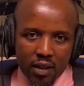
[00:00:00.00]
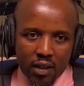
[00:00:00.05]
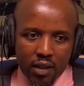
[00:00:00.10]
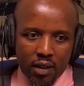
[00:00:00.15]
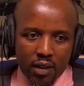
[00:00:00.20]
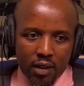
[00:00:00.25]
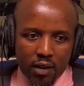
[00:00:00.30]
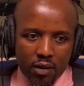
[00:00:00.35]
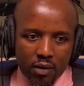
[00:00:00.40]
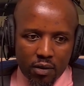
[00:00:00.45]

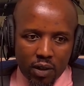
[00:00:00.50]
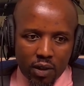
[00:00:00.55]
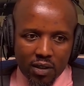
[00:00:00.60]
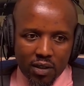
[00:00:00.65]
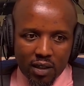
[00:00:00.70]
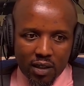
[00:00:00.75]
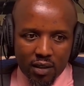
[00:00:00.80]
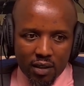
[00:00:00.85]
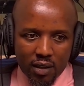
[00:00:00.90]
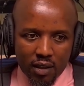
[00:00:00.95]
the ones
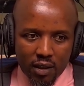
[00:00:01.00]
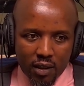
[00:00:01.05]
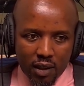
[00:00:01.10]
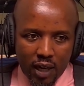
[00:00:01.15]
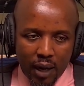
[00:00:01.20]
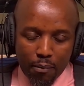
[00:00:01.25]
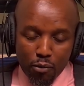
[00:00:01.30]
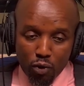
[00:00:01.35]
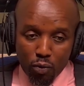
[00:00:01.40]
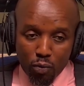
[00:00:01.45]
that
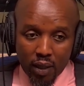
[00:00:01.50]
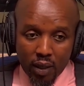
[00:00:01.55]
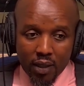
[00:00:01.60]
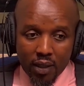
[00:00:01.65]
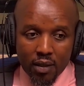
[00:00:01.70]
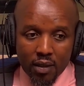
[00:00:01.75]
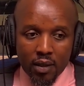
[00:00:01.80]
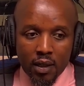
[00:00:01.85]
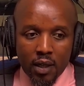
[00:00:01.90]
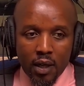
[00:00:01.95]
come to
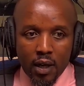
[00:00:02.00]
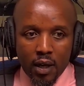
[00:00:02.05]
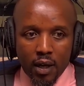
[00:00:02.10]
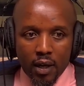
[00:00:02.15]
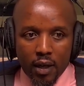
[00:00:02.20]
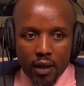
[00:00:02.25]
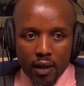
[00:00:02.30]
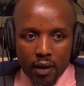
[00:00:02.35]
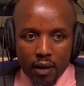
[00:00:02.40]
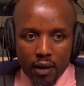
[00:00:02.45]
mind,
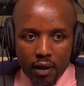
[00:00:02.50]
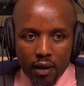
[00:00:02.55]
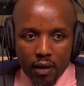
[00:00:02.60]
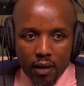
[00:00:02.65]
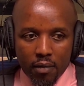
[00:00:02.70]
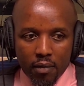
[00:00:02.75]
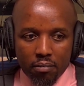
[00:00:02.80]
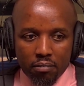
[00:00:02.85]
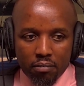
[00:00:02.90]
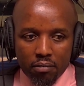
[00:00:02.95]
I